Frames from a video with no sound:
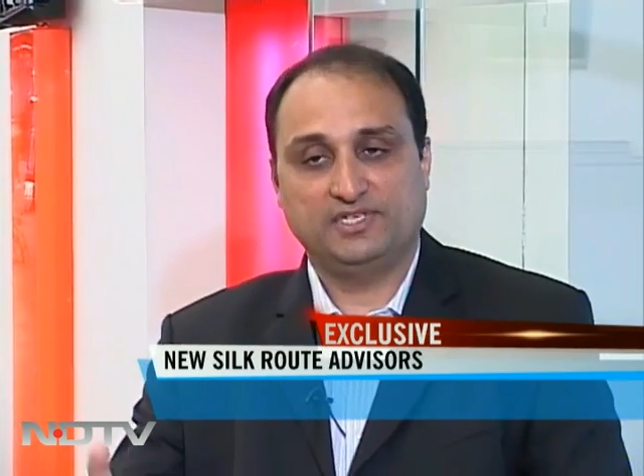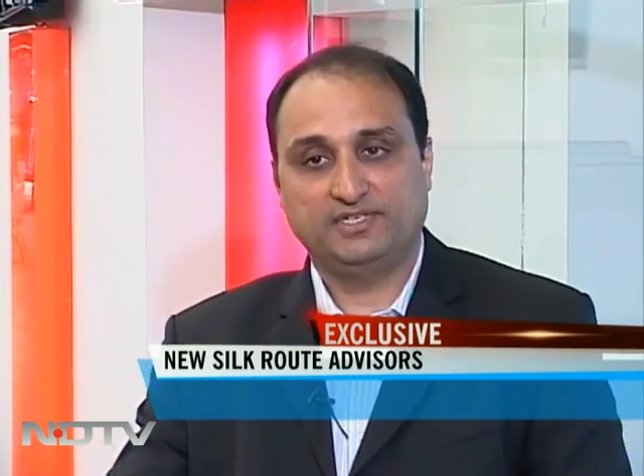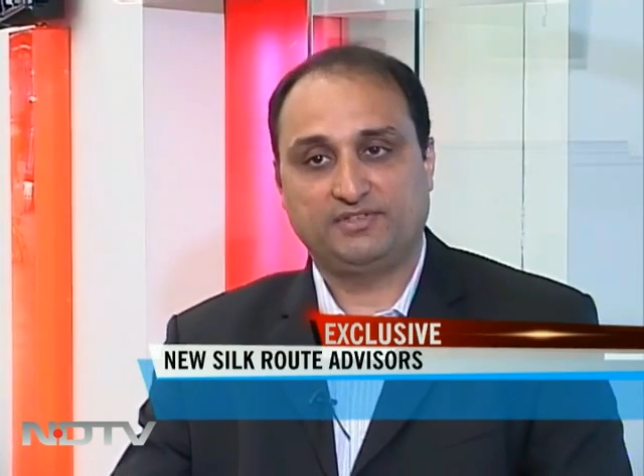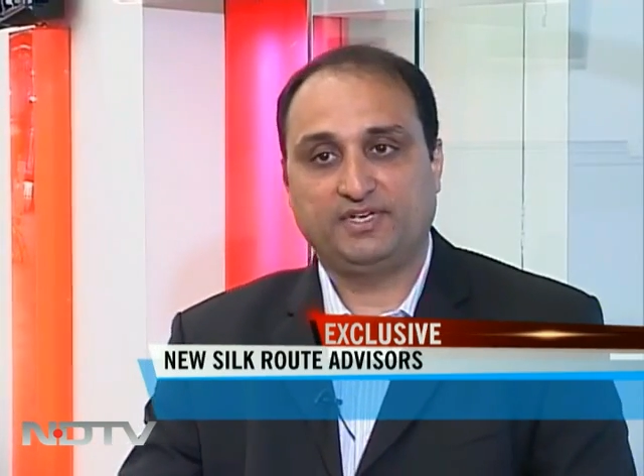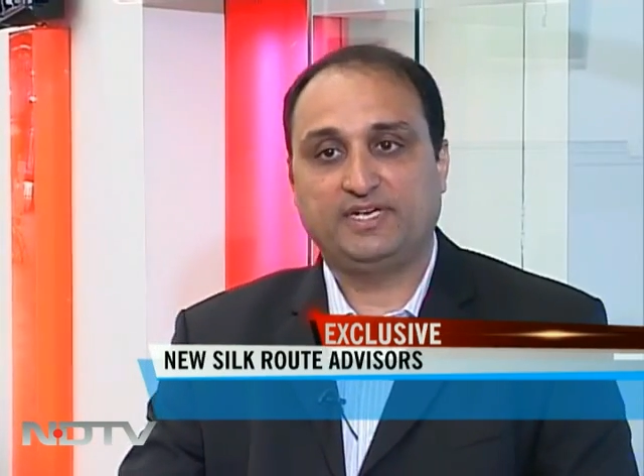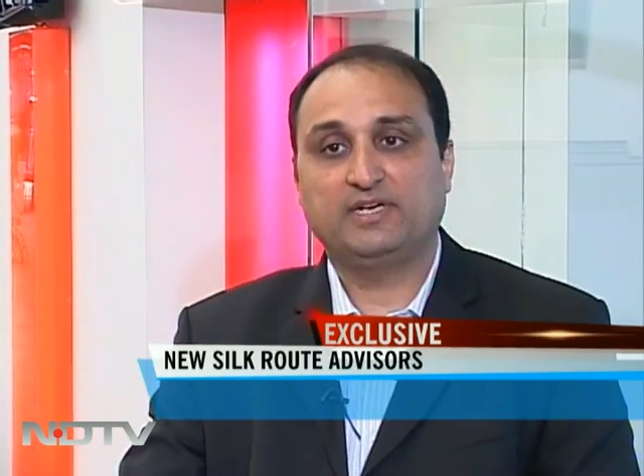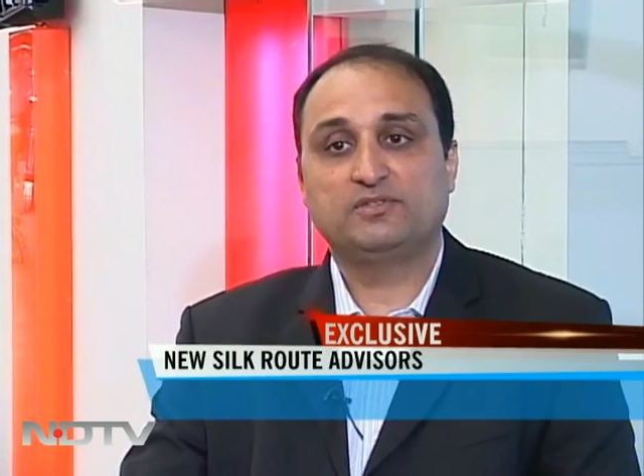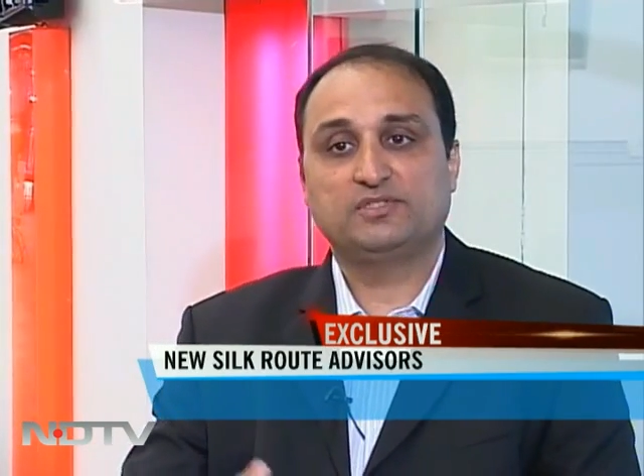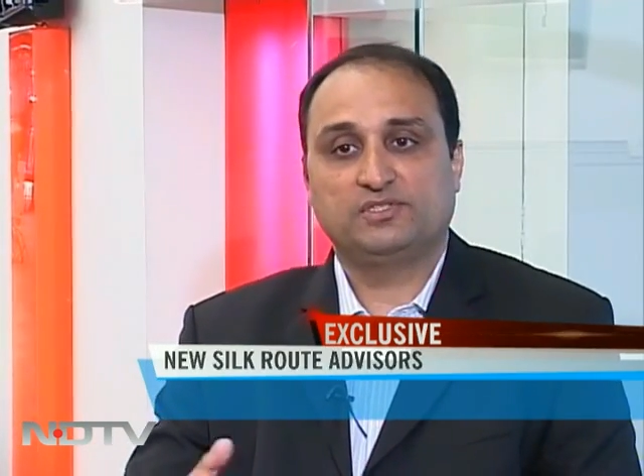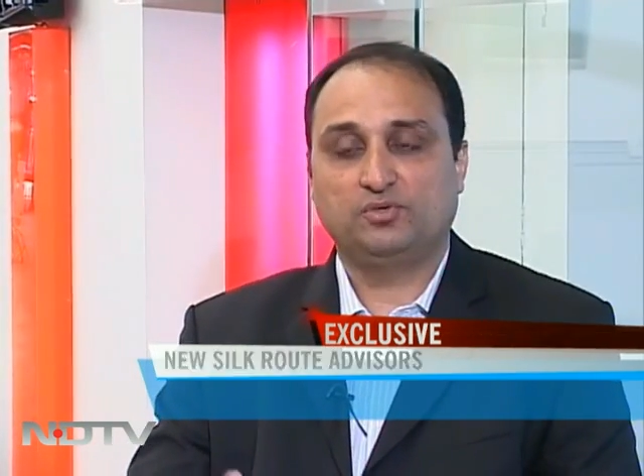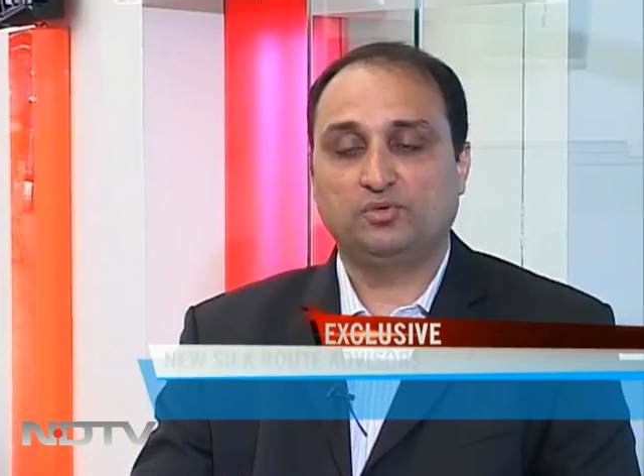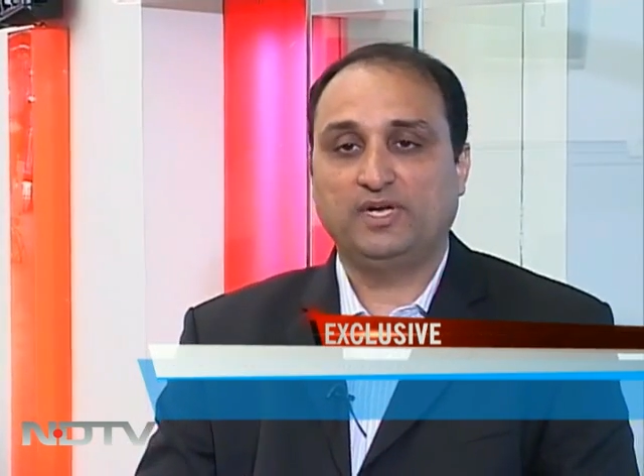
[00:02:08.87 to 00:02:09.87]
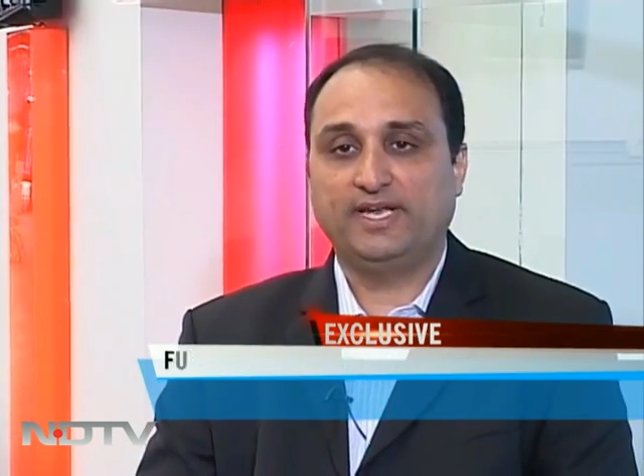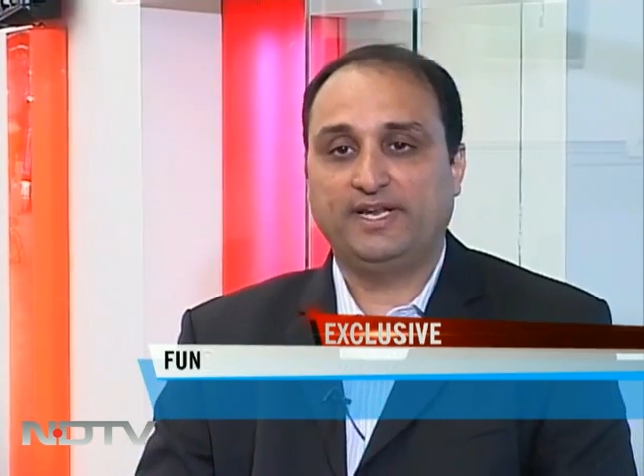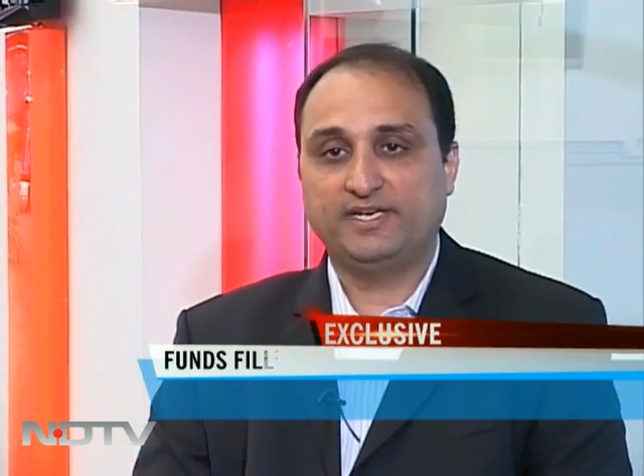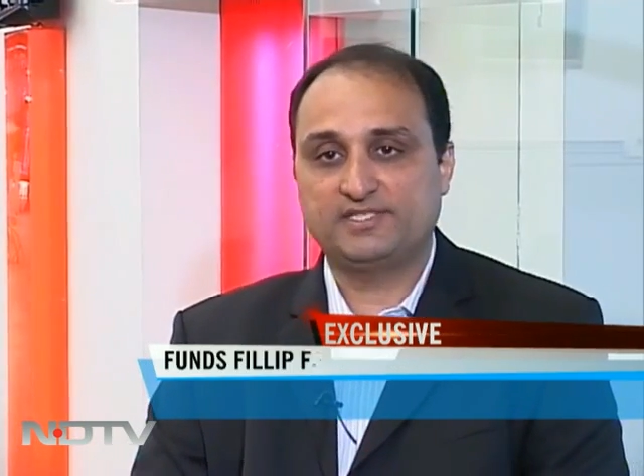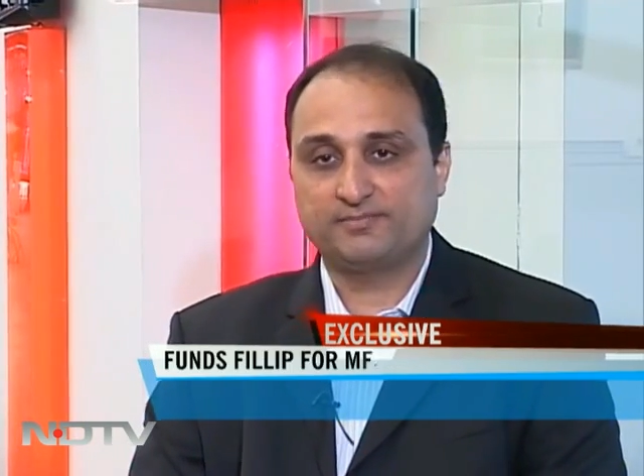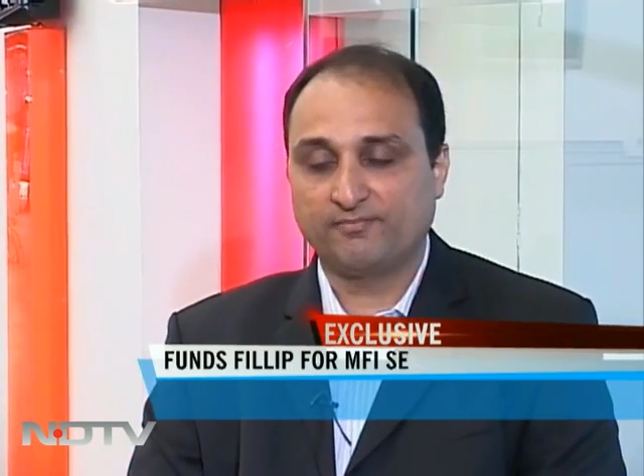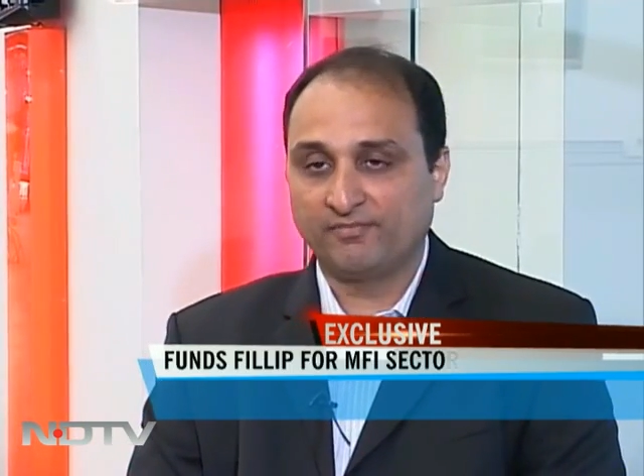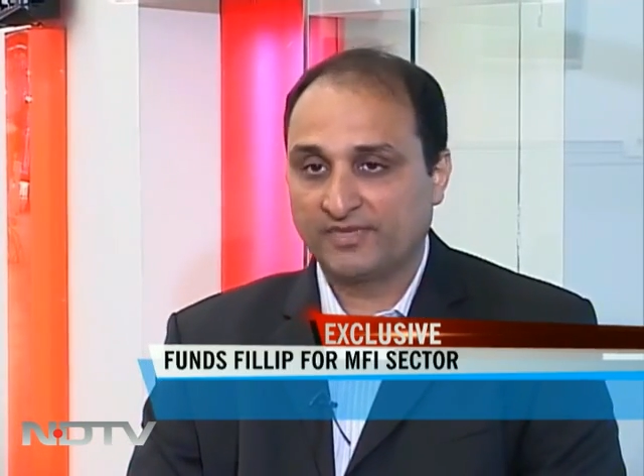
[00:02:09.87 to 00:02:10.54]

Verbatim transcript: tier 3 towns and the rural areas,